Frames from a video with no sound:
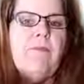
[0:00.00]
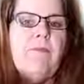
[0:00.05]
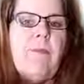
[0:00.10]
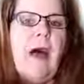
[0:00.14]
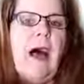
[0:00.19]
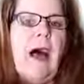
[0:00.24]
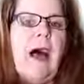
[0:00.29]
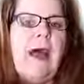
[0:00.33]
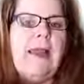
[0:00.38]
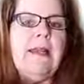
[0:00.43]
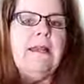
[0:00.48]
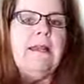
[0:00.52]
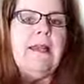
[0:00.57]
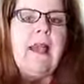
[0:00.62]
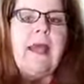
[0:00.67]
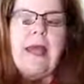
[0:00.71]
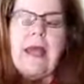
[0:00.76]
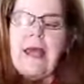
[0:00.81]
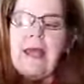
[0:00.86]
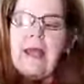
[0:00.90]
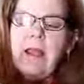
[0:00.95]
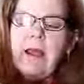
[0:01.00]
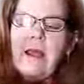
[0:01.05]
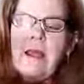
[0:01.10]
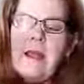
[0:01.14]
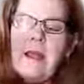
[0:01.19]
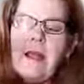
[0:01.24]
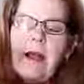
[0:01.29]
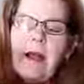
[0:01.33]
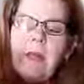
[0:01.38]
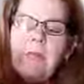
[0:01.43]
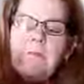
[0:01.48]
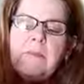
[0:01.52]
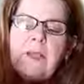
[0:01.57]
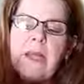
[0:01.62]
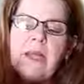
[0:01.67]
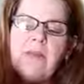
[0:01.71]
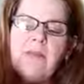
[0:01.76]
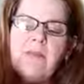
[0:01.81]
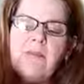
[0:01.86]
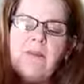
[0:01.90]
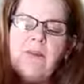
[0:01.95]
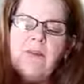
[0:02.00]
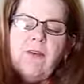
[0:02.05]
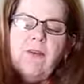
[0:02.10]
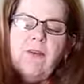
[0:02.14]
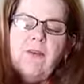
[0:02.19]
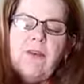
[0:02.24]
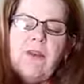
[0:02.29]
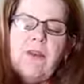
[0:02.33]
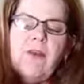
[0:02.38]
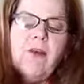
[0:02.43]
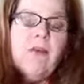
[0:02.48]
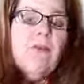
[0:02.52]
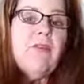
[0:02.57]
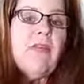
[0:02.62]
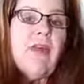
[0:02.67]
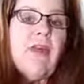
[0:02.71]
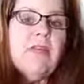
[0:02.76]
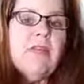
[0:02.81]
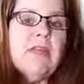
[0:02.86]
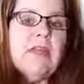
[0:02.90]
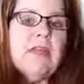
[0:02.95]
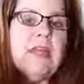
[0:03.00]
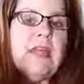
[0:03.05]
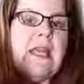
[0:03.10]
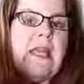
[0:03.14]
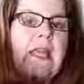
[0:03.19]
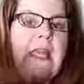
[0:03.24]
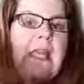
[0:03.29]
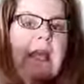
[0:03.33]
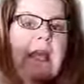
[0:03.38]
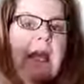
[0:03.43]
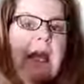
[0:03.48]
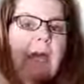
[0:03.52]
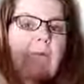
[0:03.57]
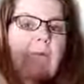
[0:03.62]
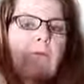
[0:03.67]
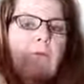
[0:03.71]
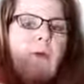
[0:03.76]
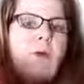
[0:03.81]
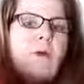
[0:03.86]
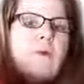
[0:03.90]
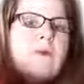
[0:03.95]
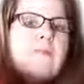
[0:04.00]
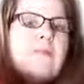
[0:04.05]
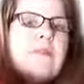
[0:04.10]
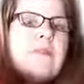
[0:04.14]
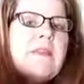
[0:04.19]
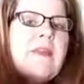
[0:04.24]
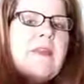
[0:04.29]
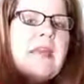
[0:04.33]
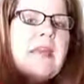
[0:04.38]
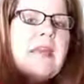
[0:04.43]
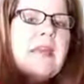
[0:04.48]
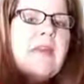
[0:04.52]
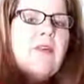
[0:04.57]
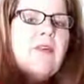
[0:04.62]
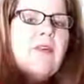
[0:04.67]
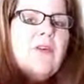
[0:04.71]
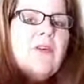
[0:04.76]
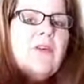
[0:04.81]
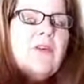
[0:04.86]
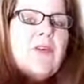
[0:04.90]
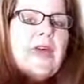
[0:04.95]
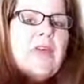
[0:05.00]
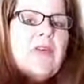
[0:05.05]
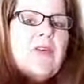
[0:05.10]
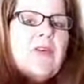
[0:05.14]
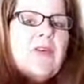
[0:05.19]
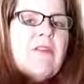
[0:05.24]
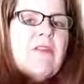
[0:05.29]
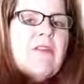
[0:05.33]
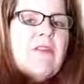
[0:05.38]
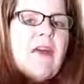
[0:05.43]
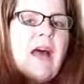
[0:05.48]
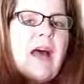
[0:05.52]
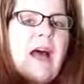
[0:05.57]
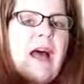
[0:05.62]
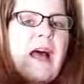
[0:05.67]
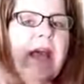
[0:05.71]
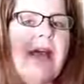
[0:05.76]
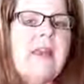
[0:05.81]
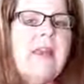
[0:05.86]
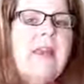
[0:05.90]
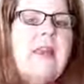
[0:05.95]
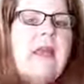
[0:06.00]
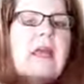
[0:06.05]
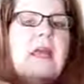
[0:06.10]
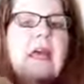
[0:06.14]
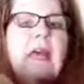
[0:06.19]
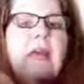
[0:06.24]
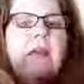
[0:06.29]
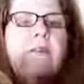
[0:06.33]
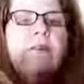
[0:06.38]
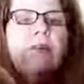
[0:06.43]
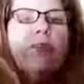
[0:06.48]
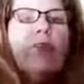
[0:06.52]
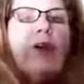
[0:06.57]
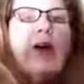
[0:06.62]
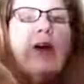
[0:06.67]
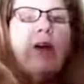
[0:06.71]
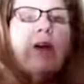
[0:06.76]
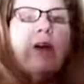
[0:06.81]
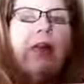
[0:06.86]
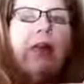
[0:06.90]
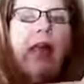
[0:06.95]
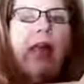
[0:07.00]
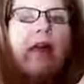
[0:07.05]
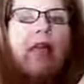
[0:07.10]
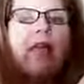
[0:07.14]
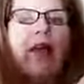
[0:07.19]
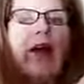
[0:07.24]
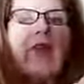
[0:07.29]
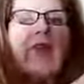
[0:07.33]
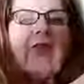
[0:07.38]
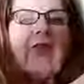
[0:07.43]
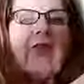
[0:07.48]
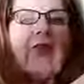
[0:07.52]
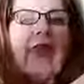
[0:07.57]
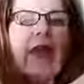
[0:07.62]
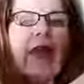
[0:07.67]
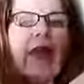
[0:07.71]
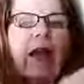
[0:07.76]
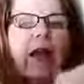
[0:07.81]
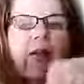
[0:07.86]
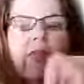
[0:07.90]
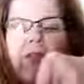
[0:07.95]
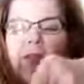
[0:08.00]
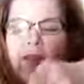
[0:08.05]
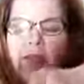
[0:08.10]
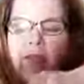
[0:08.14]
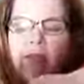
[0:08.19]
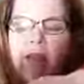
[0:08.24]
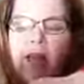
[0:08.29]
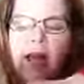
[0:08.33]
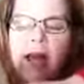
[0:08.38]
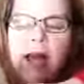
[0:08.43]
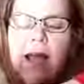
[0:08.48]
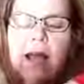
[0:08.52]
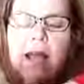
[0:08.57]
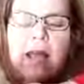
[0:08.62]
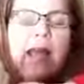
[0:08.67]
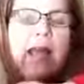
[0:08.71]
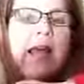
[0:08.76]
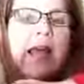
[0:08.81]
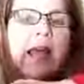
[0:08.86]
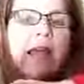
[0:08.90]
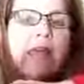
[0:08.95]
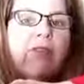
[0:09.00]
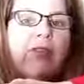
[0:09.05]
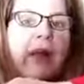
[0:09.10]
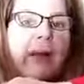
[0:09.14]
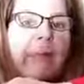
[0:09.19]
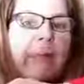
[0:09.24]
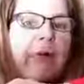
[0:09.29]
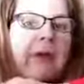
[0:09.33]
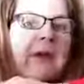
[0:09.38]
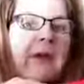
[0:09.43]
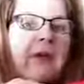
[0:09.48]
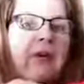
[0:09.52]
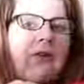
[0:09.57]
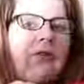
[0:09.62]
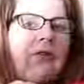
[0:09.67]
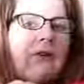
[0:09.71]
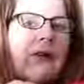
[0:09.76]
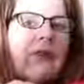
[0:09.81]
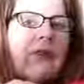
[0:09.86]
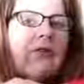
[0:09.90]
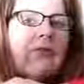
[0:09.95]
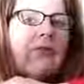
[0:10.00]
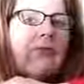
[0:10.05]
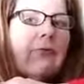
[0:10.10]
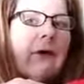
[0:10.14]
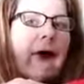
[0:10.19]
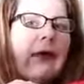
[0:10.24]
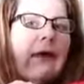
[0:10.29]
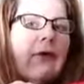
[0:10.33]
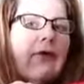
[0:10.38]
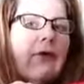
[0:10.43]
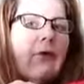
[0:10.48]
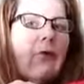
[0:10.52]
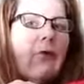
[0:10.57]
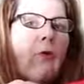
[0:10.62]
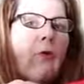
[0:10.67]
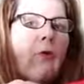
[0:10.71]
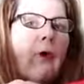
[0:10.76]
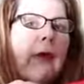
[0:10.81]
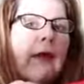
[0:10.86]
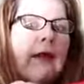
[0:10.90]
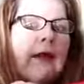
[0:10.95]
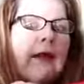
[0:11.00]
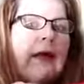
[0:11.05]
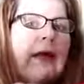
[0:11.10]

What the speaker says: hind leg, place two fingers at the knee, and roll them to the inner fleshy side. If your dog or cat is actually laying on their side, it's like putting your fingers right in the groin.